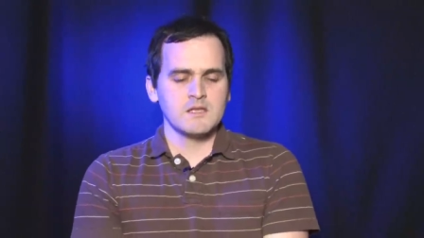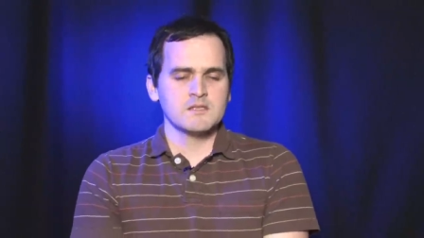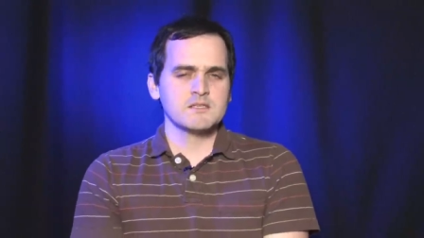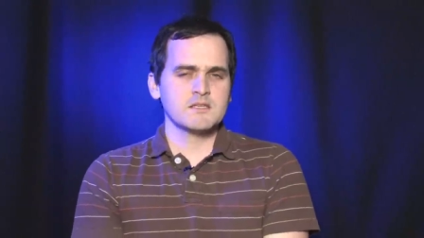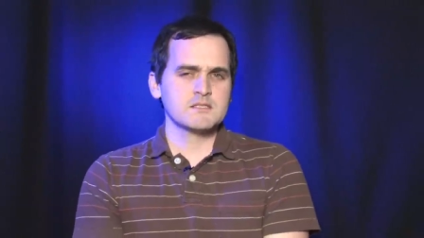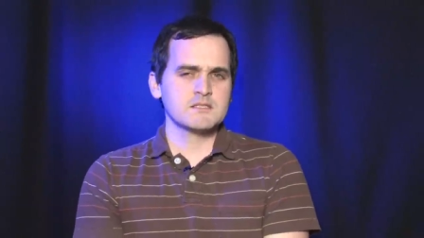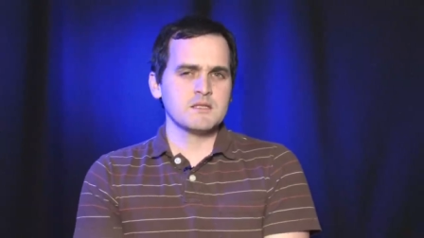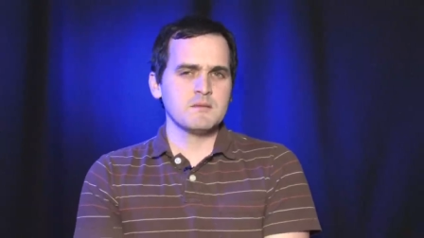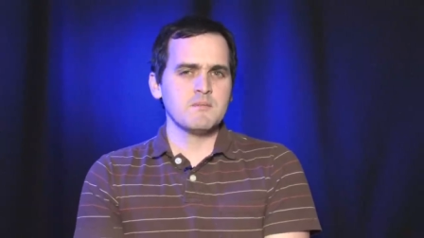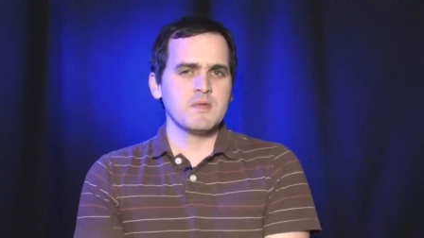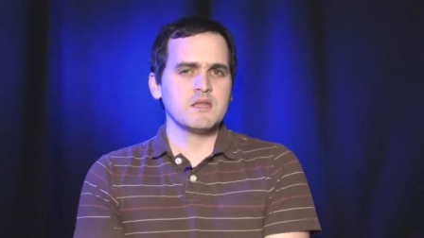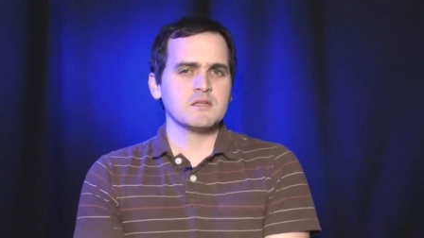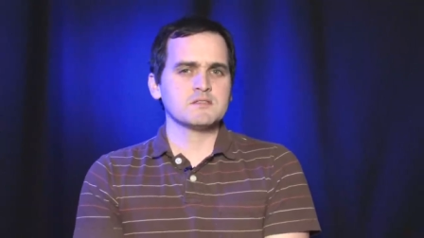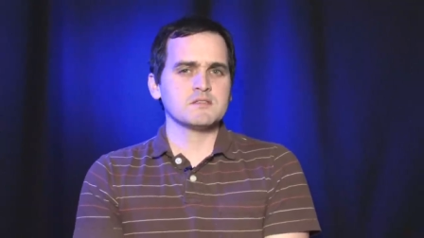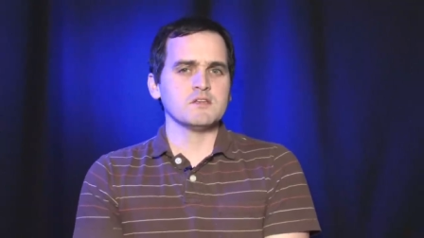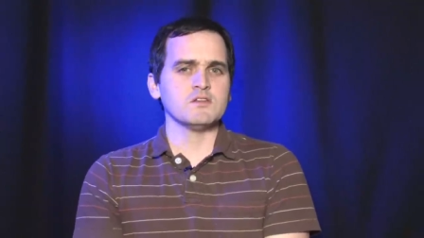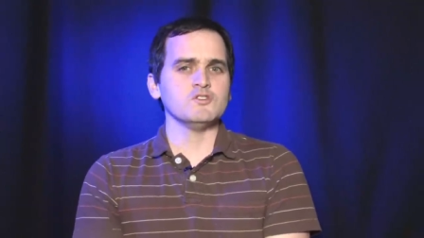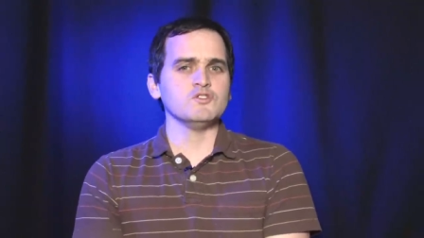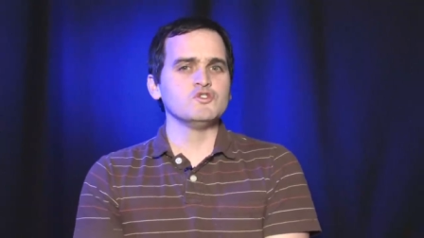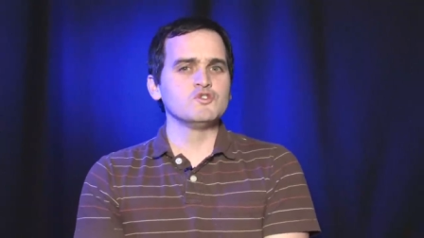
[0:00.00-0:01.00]
60
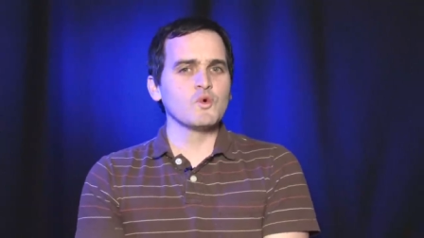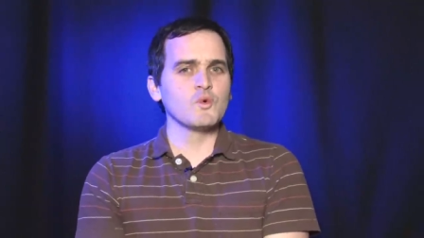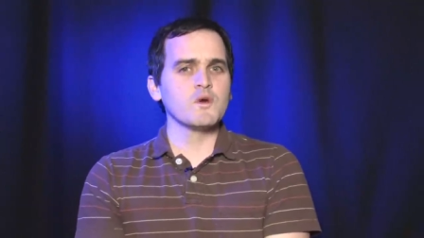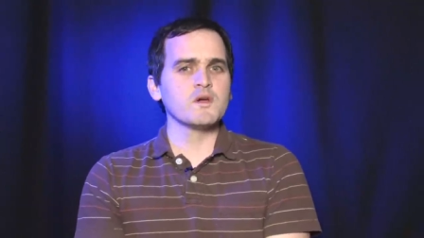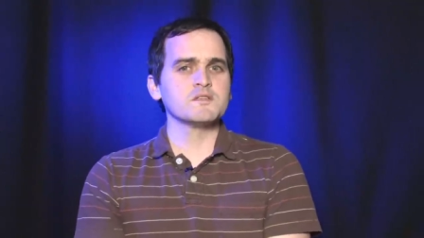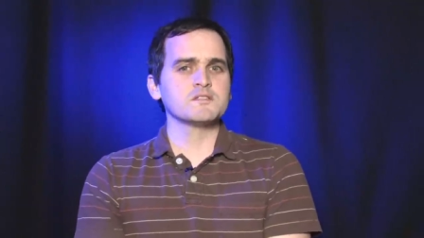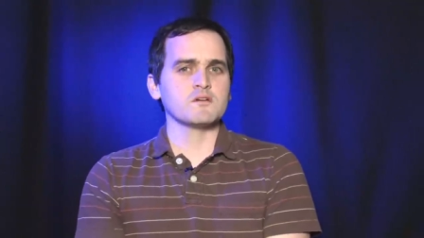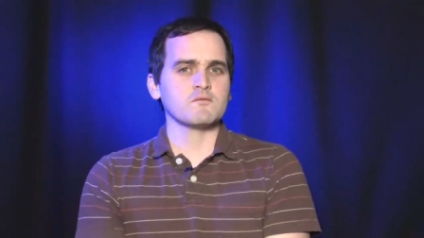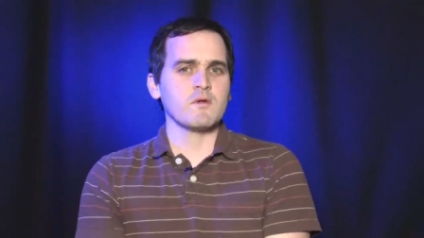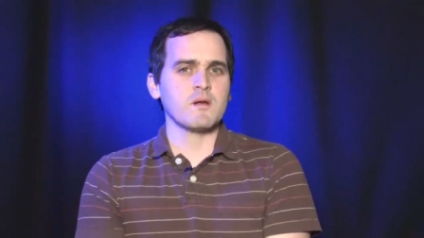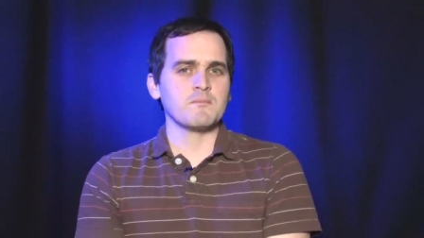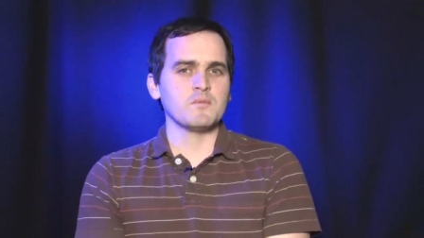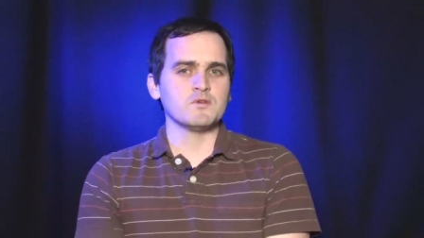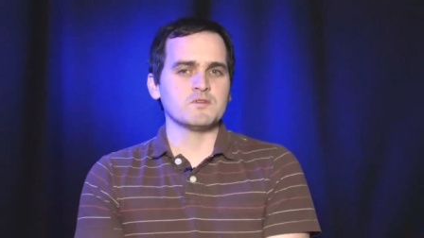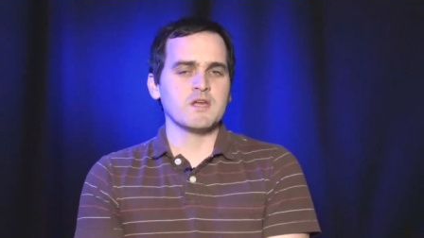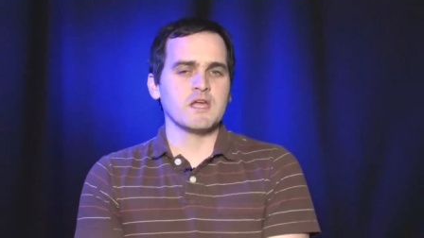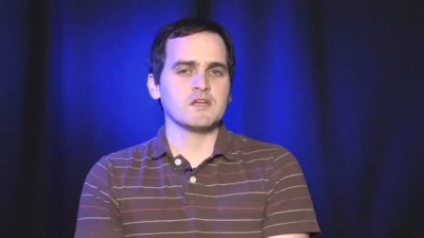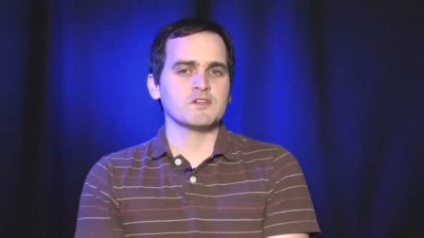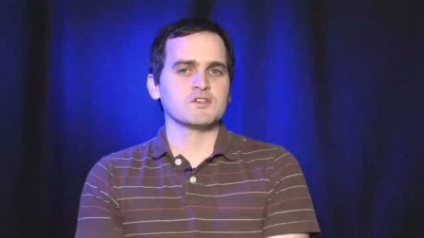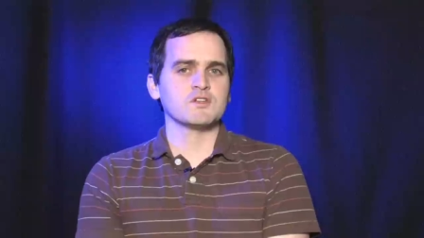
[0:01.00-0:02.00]
Minutes enjoys a
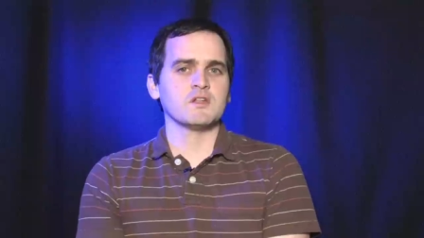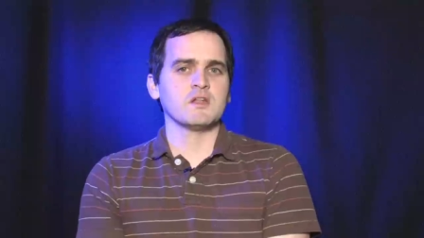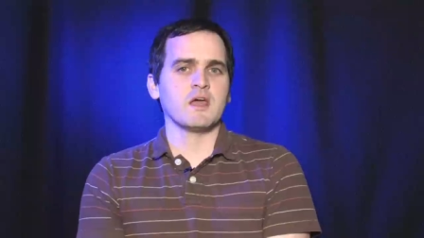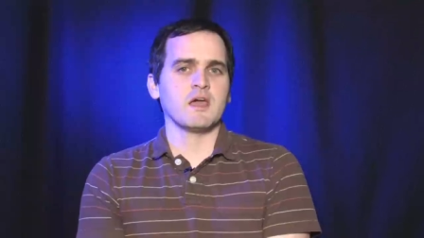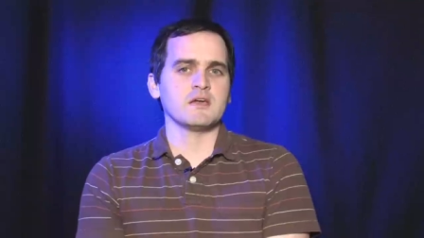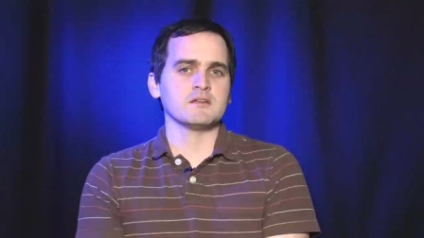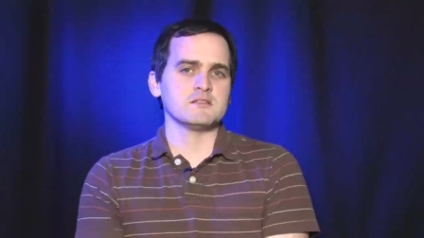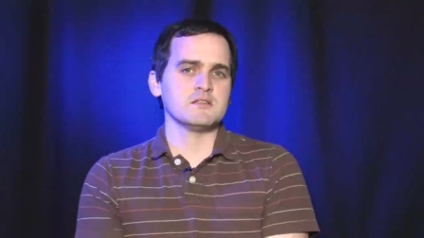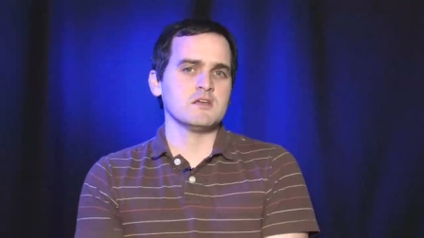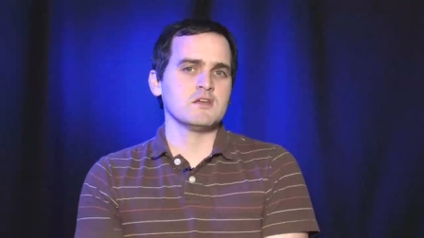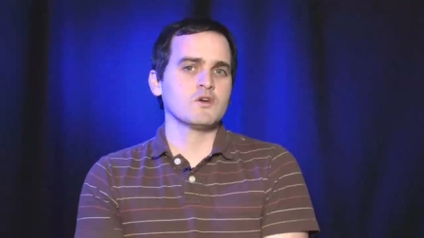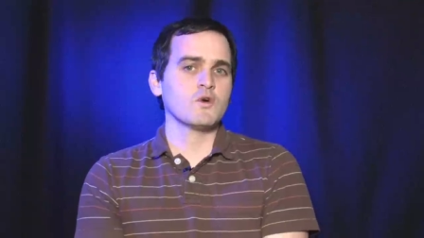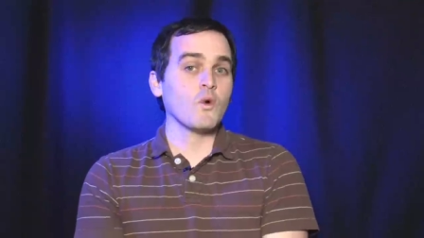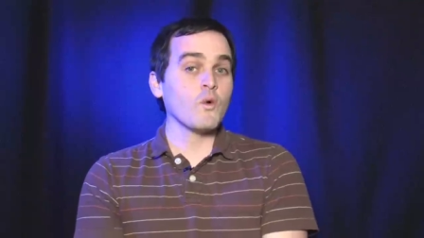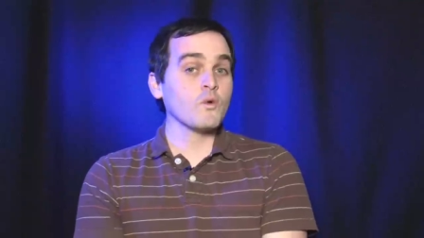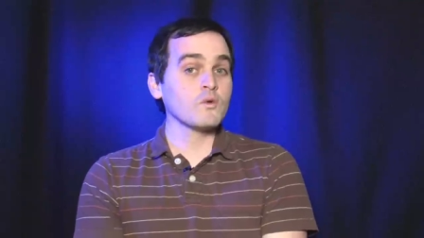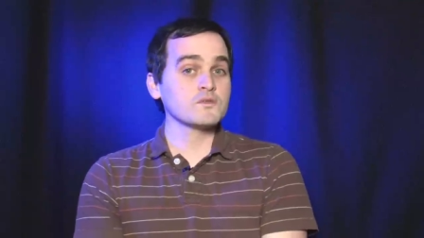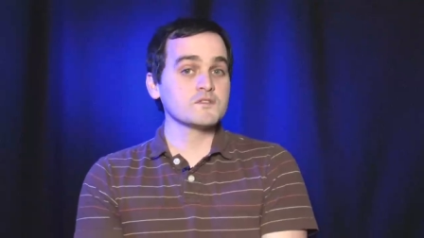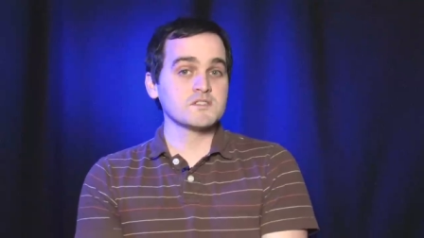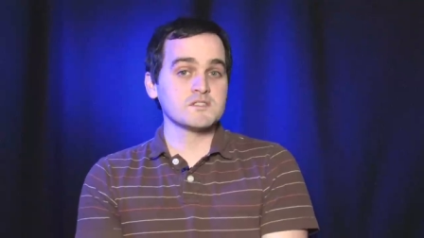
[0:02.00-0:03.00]
reputation as the
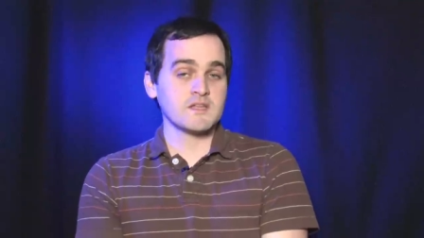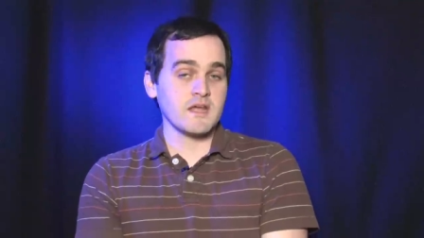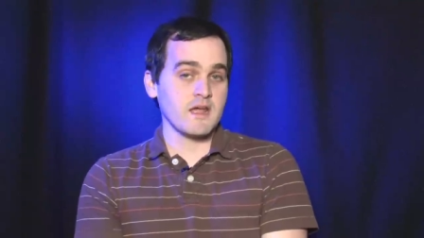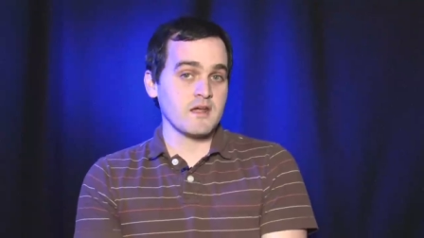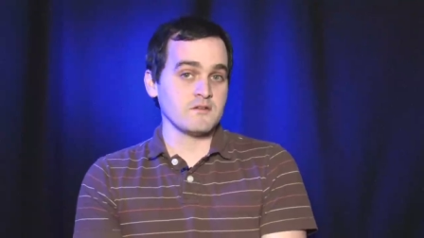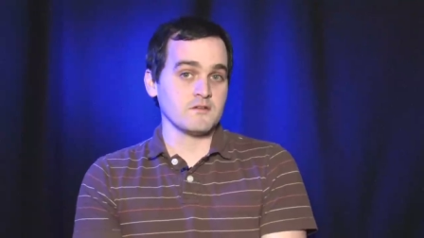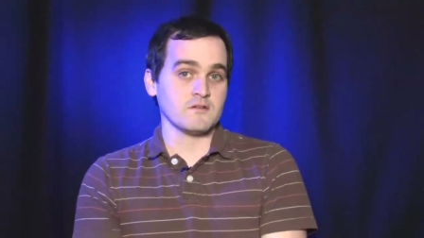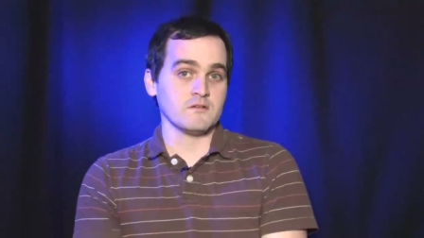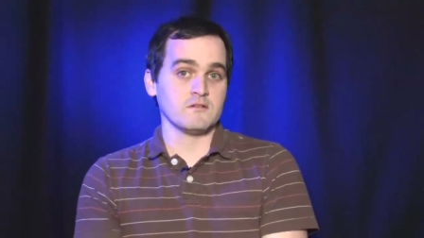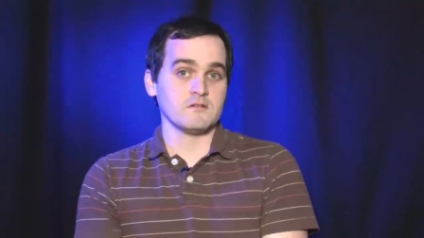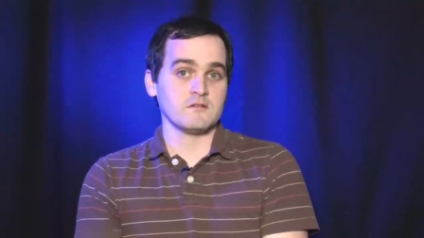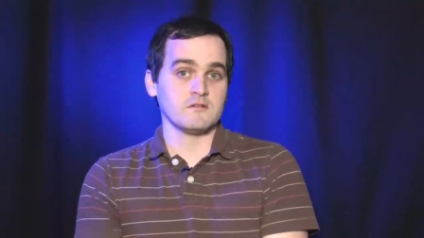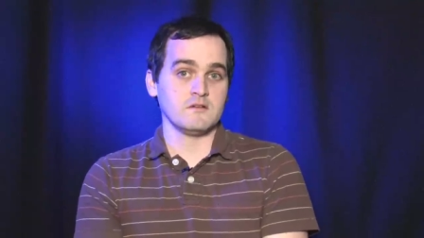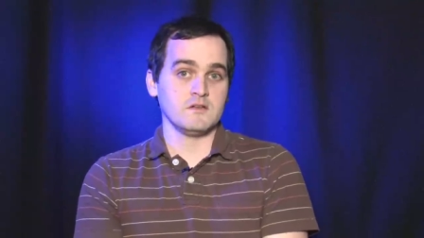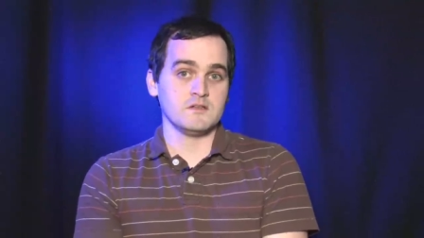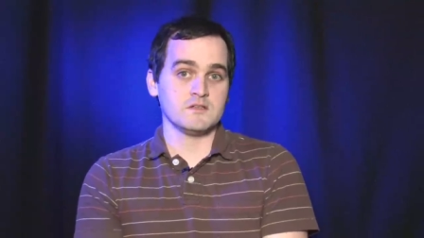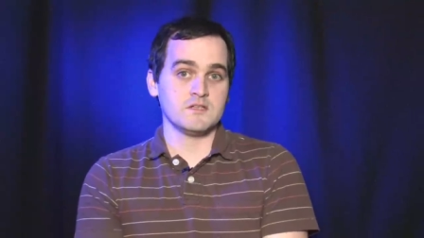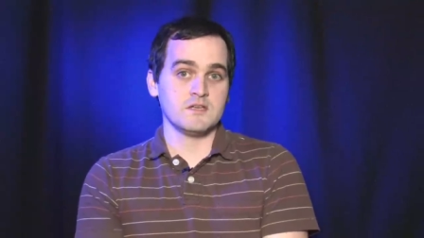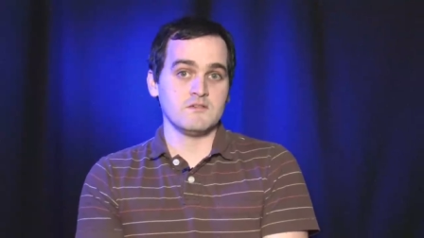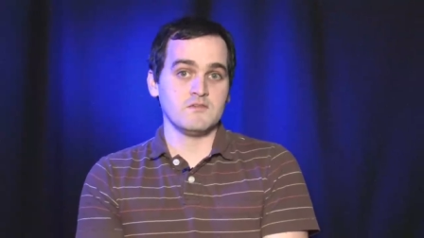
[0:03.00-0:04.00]
gold standard
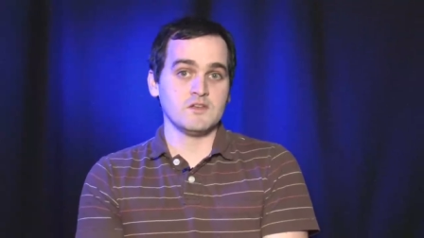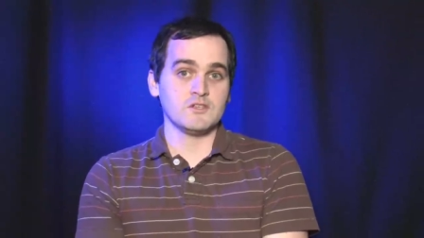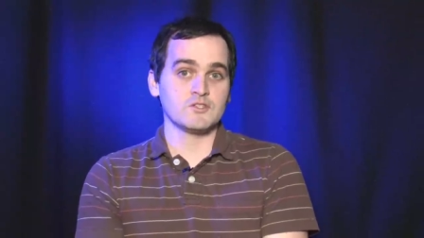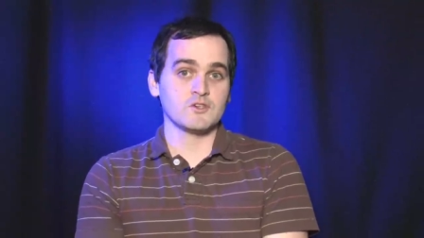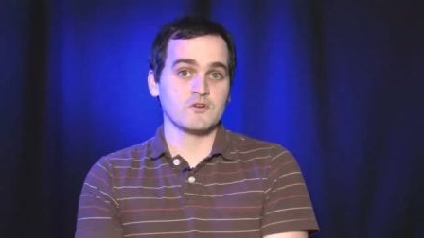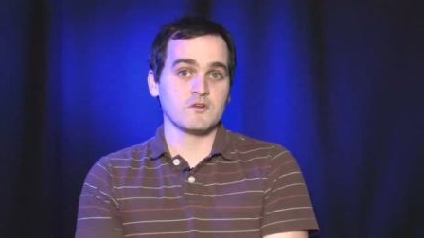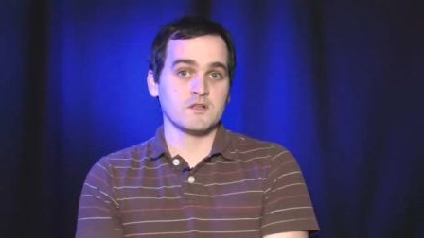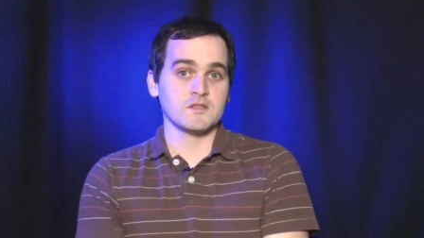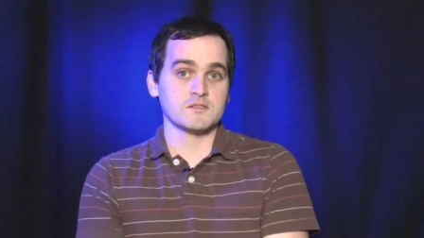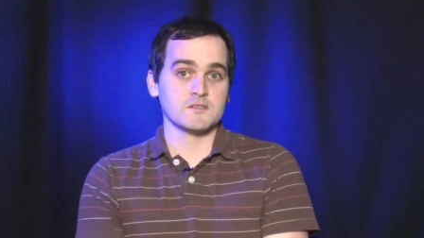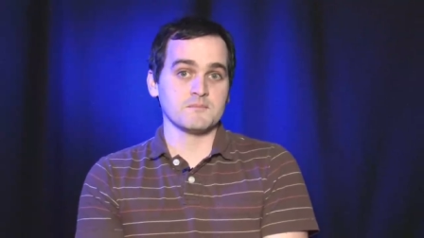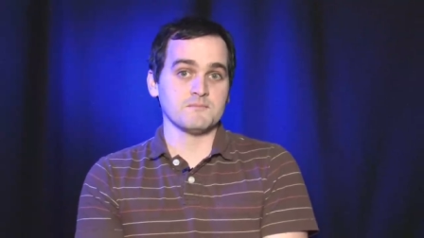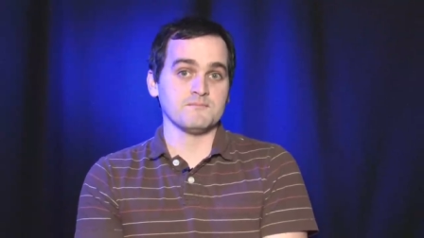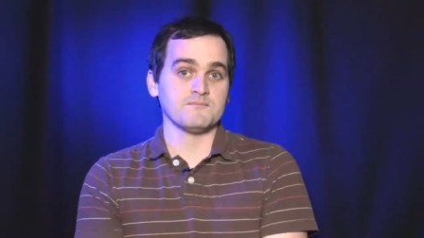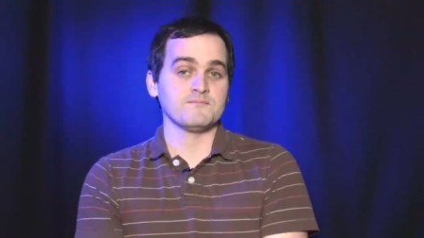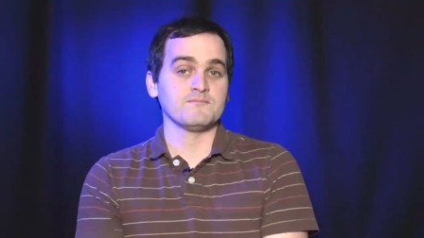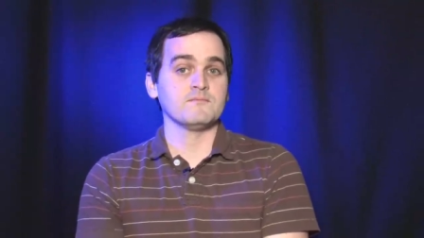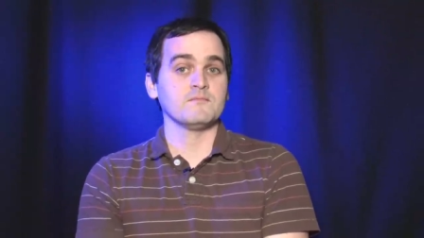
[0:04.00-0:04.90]
in TV journalism.